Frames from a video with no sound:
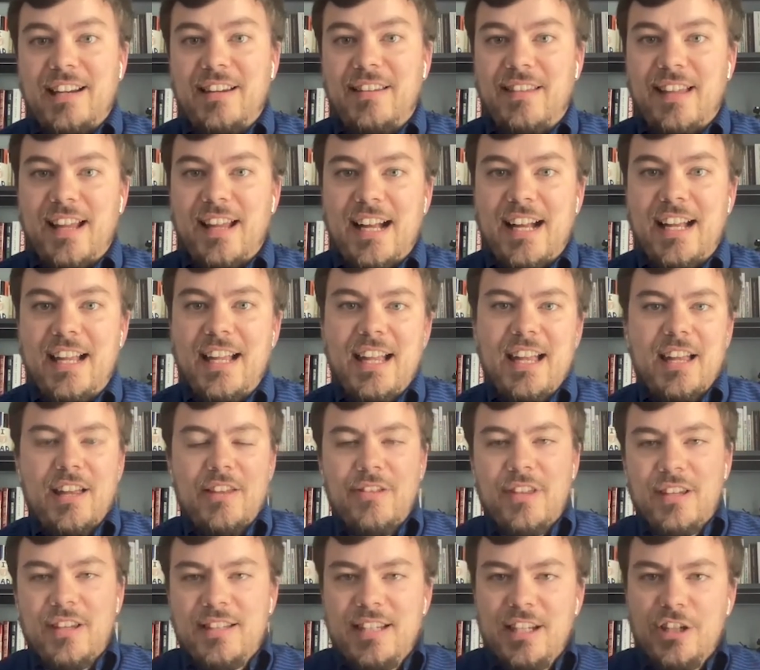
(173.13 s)
that
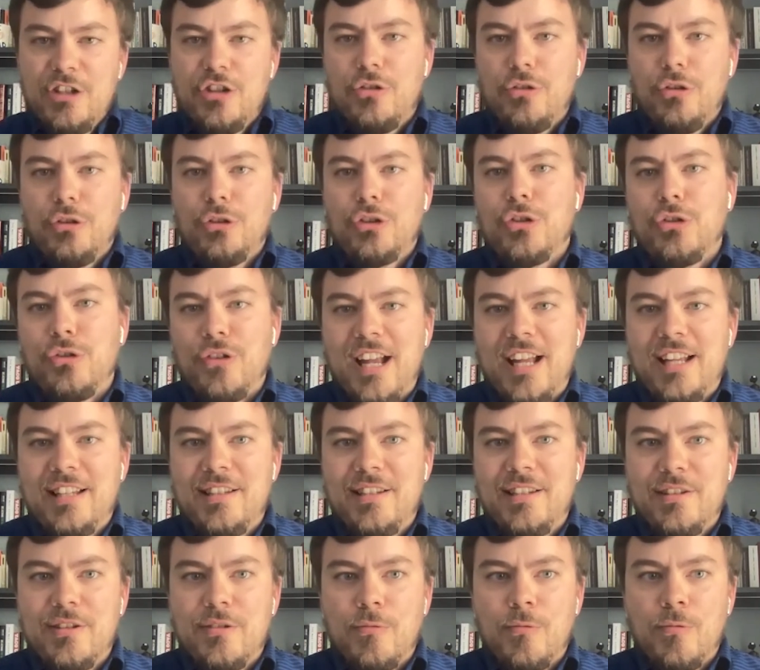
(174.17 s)
the digital
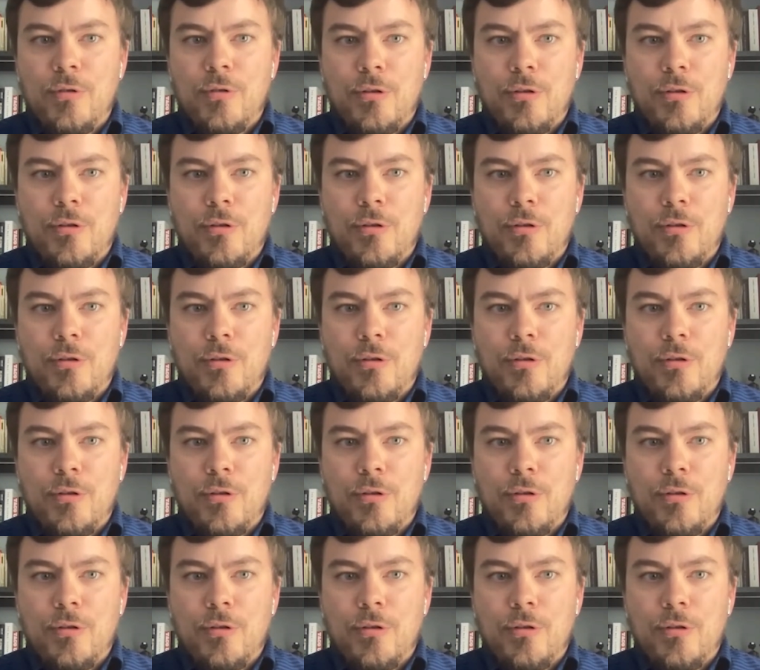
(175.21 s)
trends were